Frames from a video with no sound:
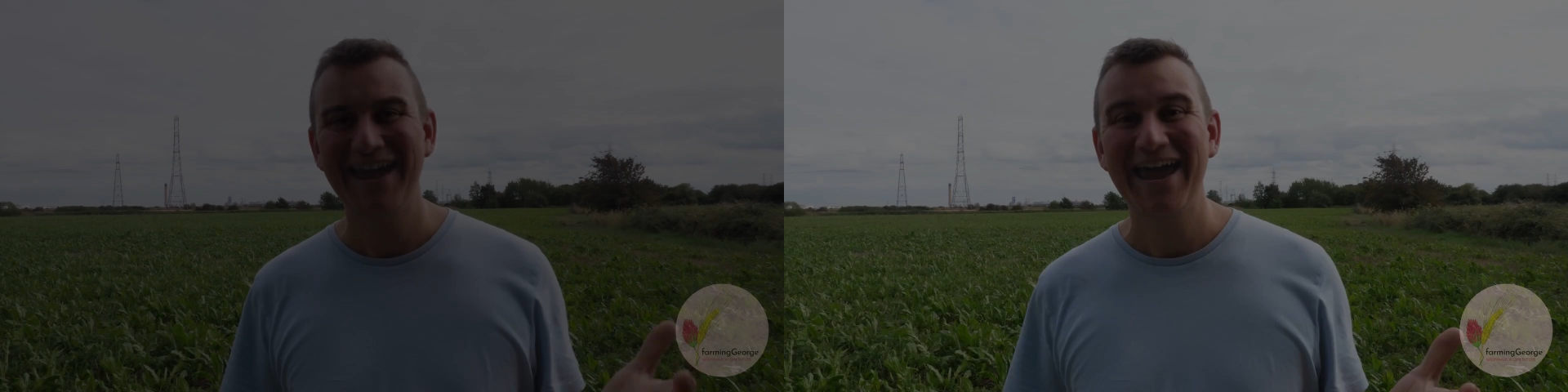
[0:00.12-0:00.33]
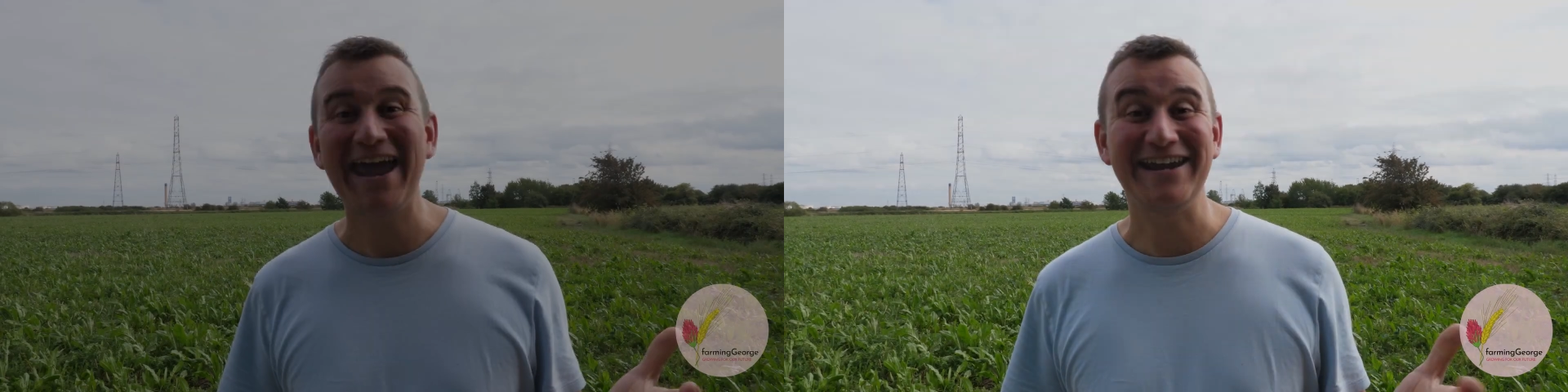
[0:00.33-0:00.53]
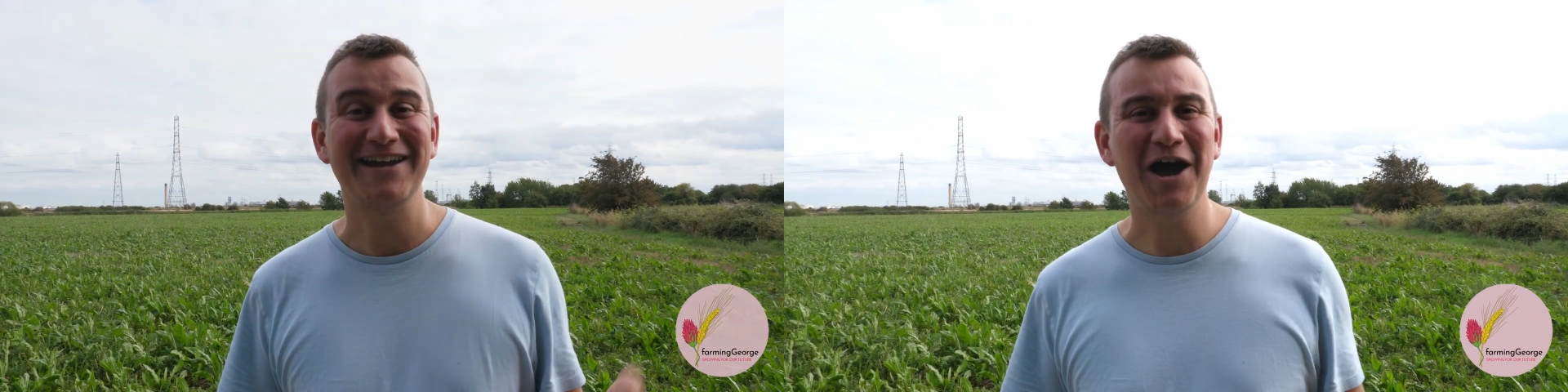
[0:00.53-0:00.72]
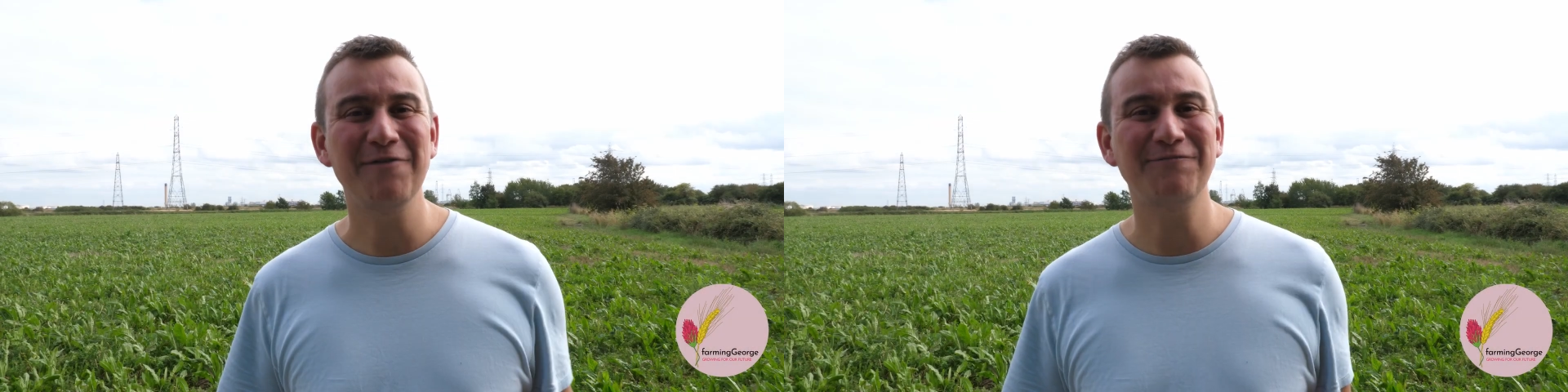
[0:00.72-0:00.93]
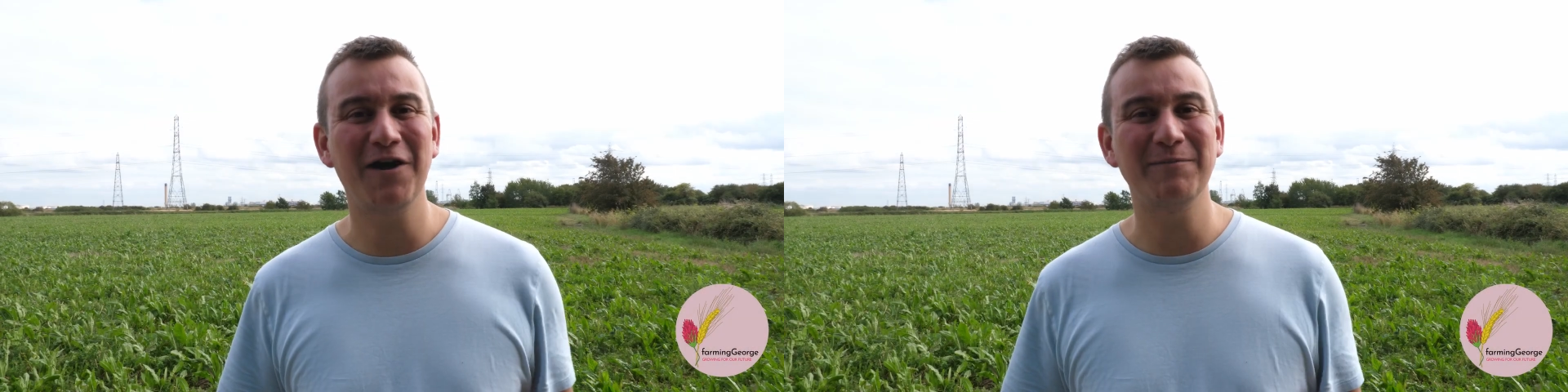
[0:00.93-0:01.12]
Hey,
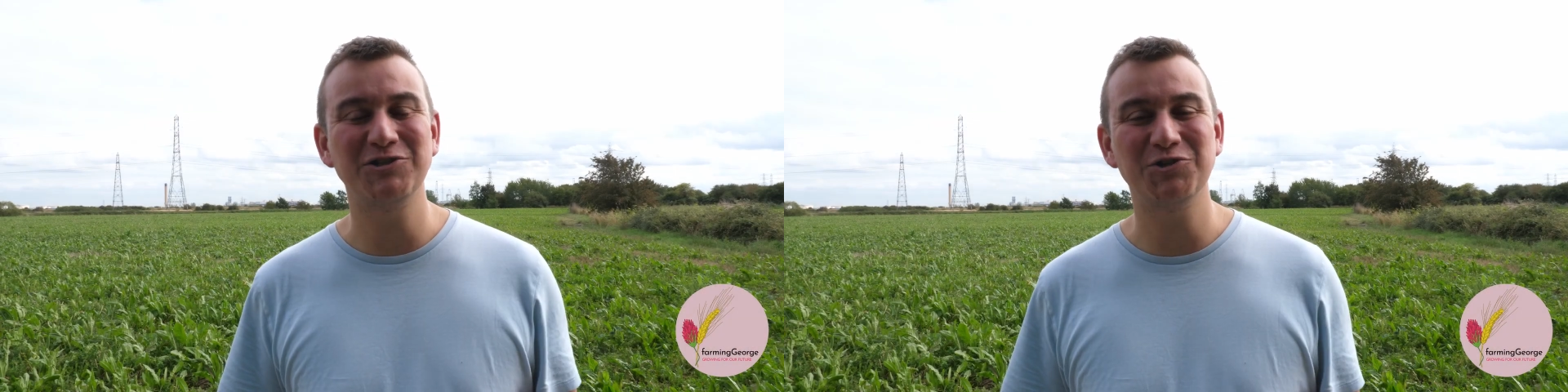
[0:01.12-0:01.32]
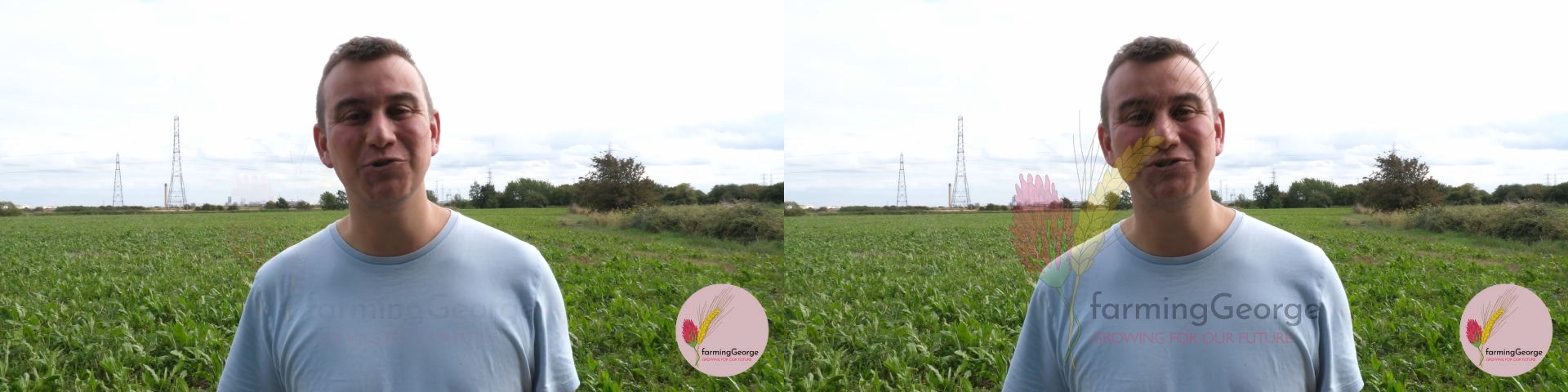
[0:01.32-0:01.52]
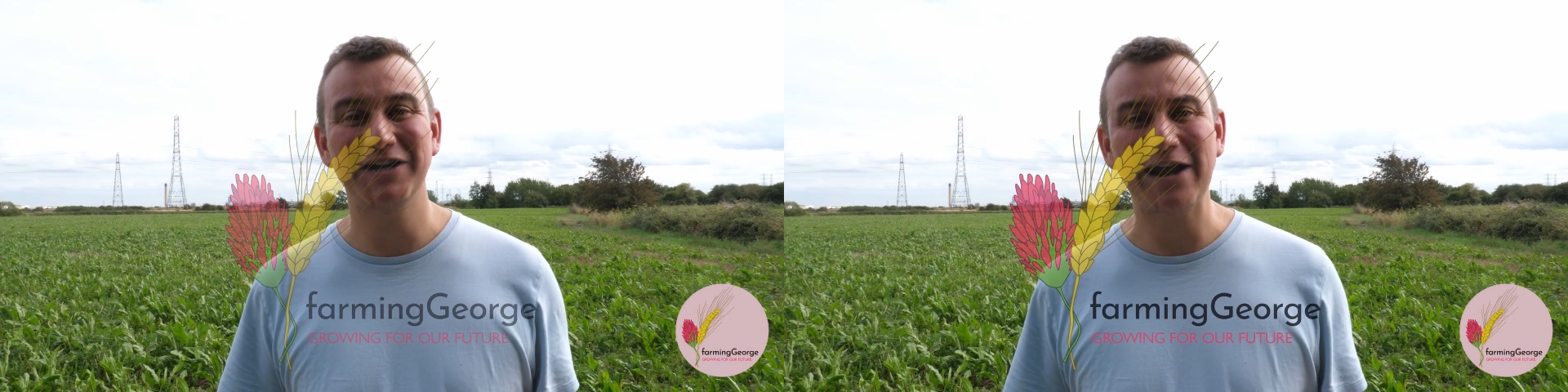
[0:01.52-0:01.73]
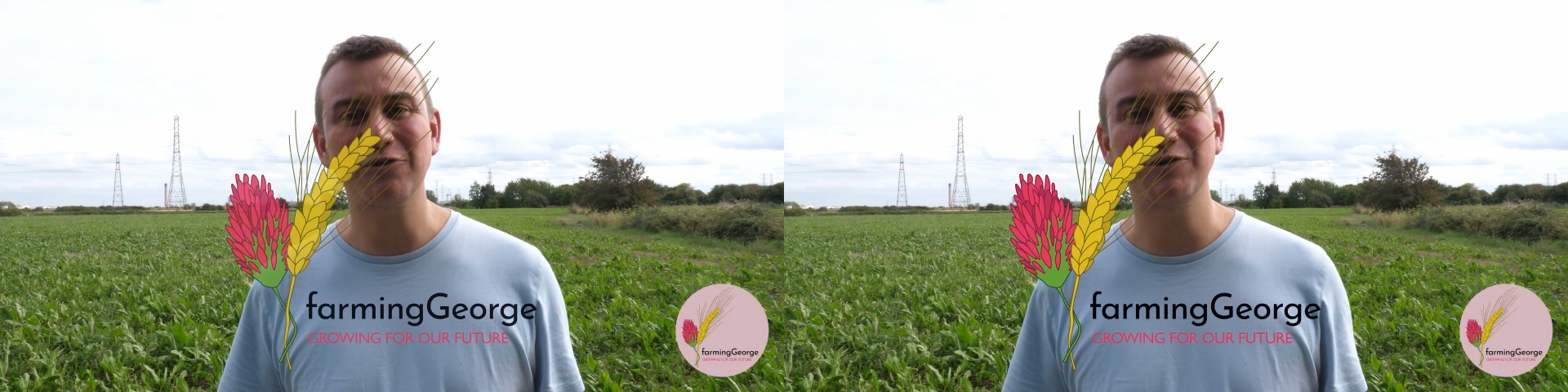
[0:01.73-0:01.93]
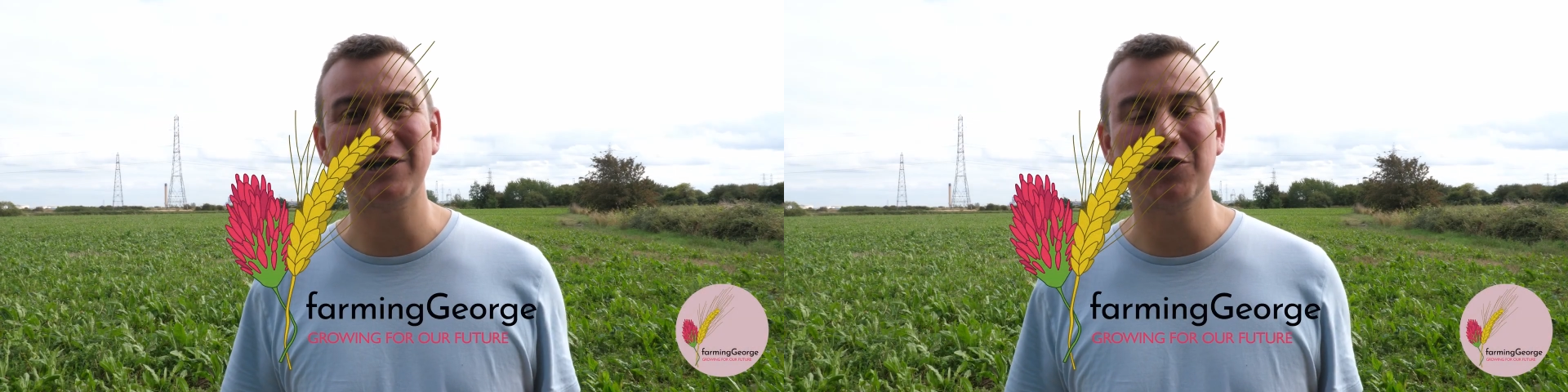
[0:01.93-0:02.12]
I'm Farming George, an
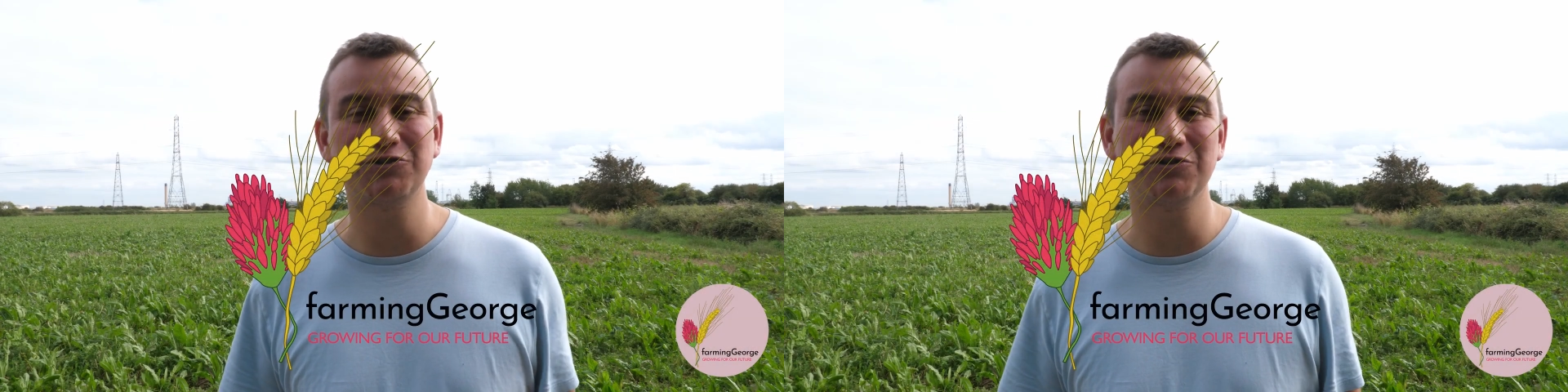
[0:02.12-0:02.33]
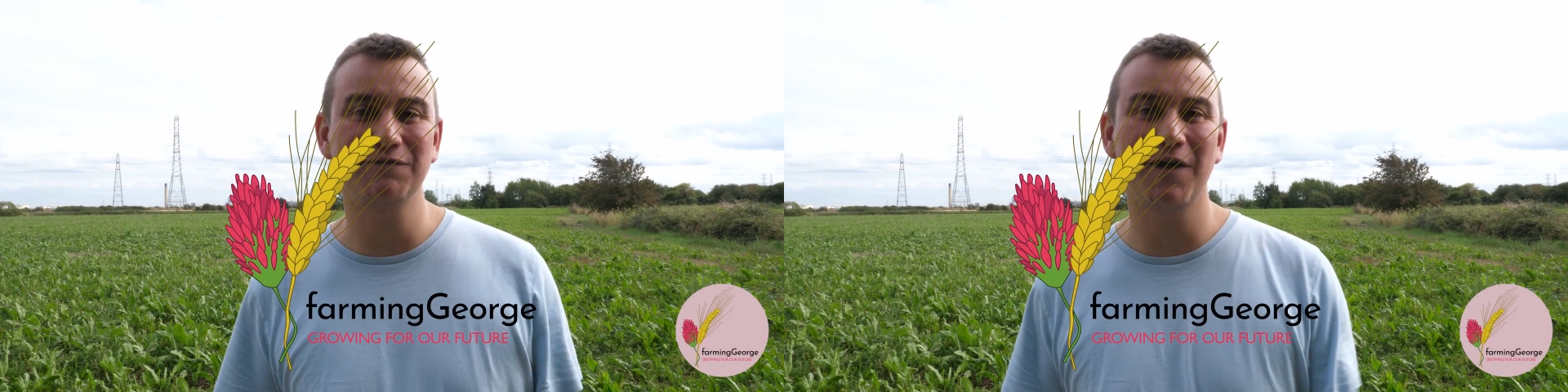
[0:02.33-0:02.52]
agroecological